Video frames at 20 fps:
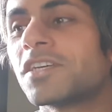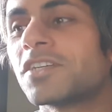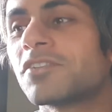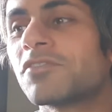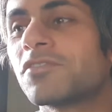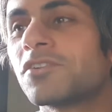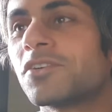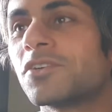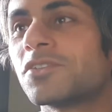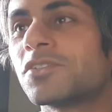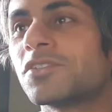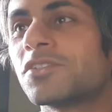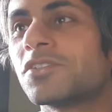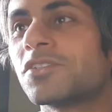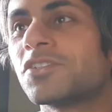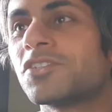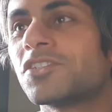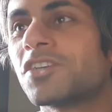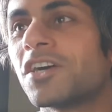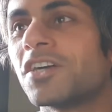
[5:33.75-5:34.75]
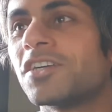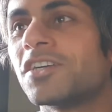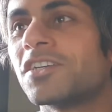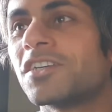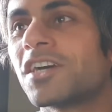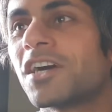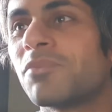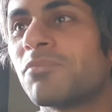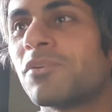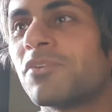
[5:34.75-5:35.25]
I forgot to show you a
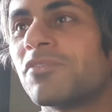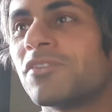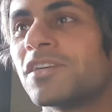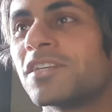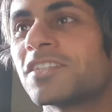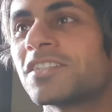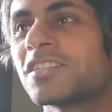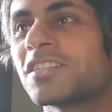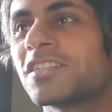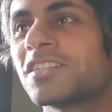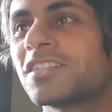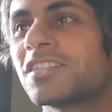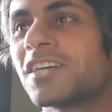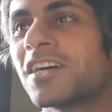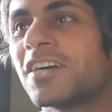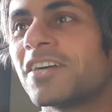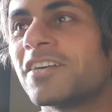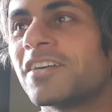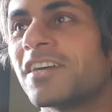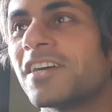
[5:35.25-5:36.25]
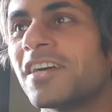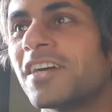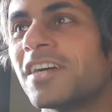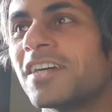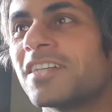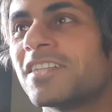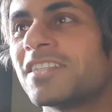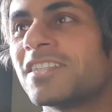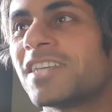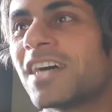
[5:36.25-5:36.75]
couple of things. So
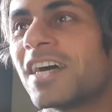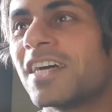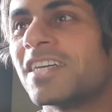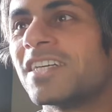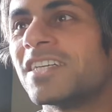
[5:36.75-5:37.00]
day